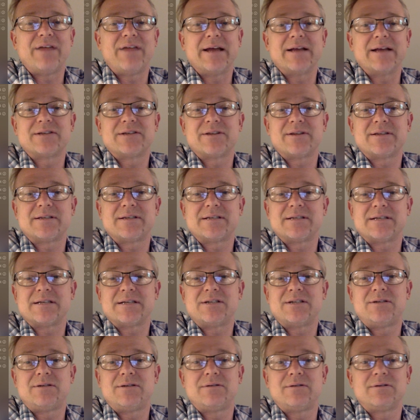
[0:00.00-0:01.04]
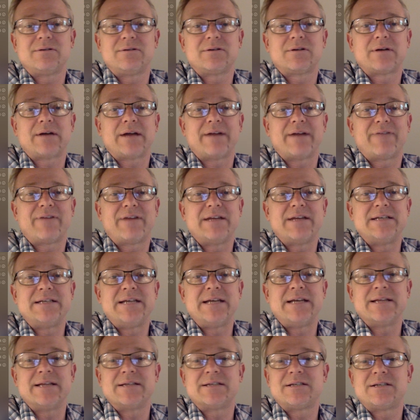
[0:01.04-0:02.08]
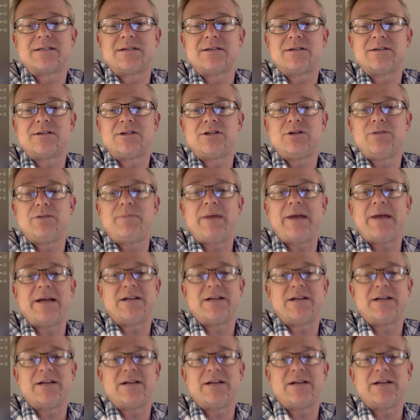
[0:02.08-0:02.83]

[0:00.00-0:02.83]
So this is a kind of condensed 2-page